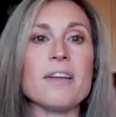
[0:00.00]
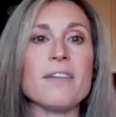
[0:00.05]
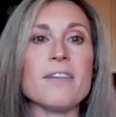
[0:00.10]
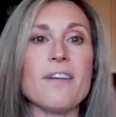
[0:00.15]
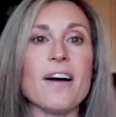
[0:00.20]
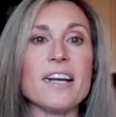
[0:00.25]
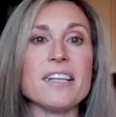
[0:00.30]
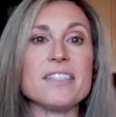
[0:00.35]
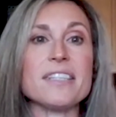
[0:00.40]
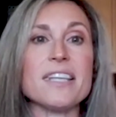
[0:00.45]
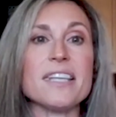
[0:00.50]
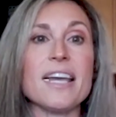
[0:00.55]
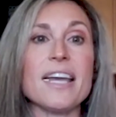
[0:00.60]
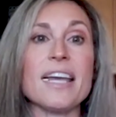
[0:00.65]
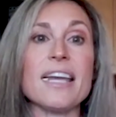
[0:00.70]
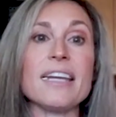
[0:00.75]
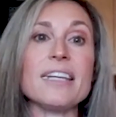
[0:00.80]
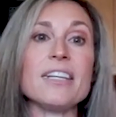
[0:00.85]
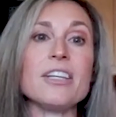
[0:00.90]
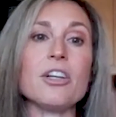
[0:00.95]
If I
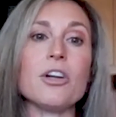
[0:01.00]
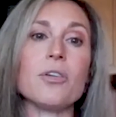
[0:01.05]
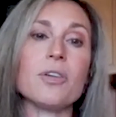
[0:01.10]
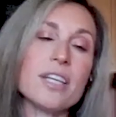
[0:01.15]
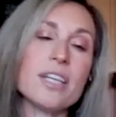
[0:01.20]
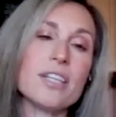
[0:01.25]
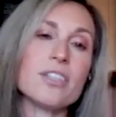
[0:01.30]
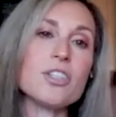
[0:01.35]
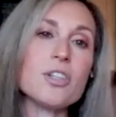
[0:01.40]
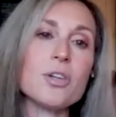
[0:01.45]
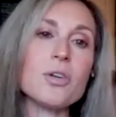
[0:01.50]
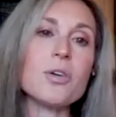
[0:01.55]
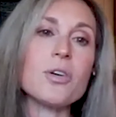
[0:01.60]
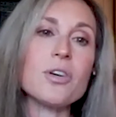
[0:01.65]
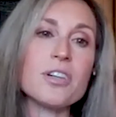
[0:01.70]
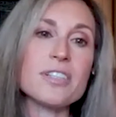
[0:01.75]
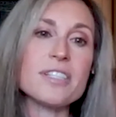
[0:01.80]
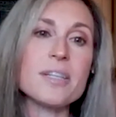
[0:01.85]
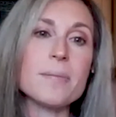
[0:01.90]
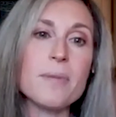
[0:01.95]
say, you know, kiss your
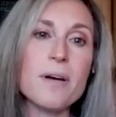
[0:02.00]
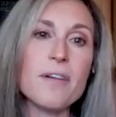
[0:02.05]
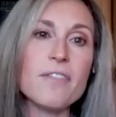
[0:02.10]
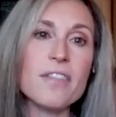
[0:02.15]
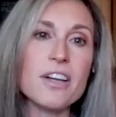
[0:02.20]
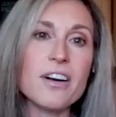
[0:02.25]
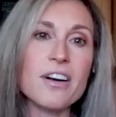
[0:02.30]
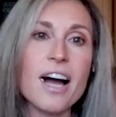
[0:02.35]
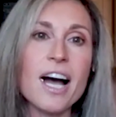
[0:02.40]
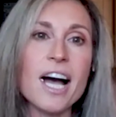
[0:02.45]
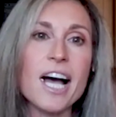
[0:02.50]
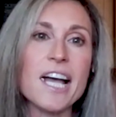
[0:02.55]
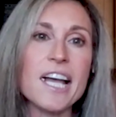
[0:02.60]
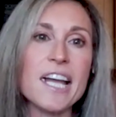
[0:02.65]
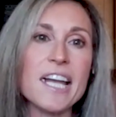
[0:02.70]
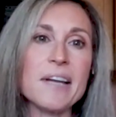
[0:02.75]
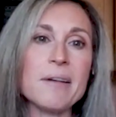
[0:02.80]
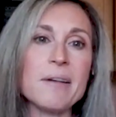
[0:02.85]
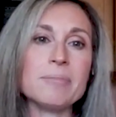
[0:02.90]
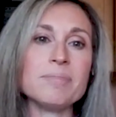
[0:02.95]
horse above their
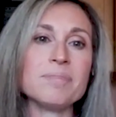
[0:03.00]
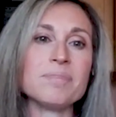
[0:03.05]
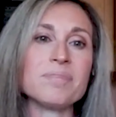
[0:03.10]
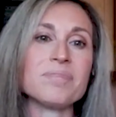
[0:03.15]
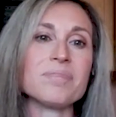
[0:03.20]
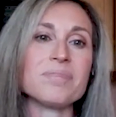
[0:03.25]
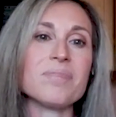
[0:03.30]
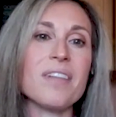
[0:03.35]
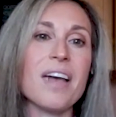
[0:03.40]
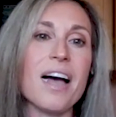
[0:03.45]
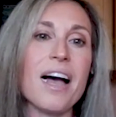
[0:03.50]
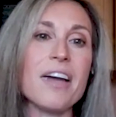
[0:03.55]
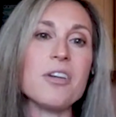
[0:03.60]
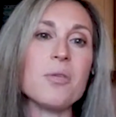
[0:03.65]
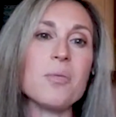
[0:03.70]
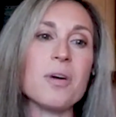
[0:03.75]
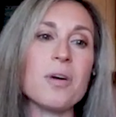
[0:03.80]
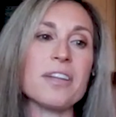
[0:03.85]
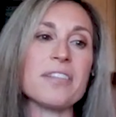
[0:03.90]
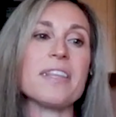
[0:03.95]
eye, I
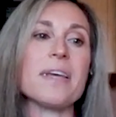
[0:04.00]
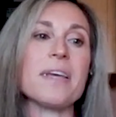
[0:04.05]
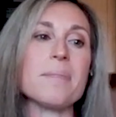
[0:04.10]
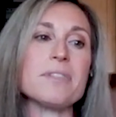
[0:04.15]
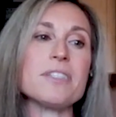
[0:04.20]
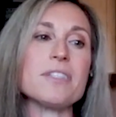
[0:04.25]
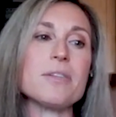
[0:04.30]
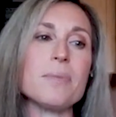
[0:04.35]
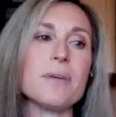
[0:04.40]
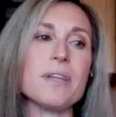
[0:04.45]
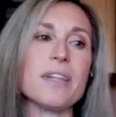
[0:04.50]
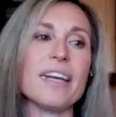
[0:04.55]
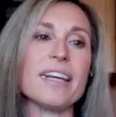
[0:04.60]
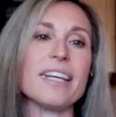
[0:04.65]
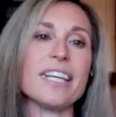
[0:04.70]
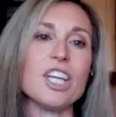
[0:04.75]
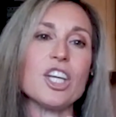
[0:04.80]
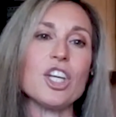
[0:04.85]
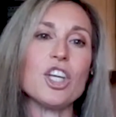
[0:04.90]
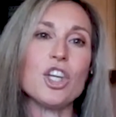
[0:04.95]
don't want them to be
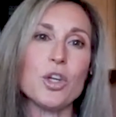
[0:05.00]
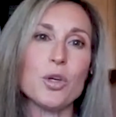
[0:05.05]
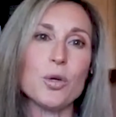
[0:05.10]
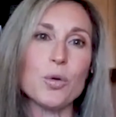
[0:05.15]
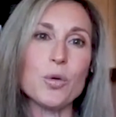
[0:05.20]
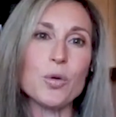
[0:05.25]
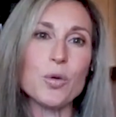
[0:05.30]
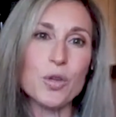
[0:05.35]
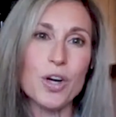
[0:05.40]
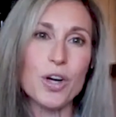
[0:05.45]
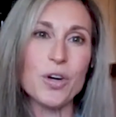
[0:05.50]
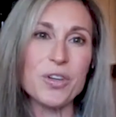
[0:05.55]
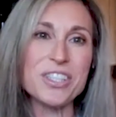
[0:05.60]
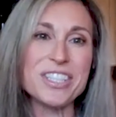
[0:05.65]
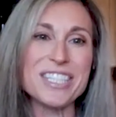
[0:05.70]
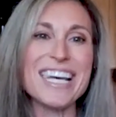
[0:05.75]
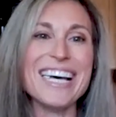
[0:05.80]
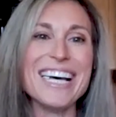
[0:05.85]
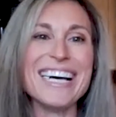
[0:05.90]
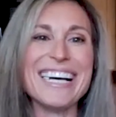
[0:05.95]
like, ew,
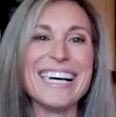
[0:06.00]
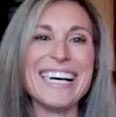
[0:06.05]
gross.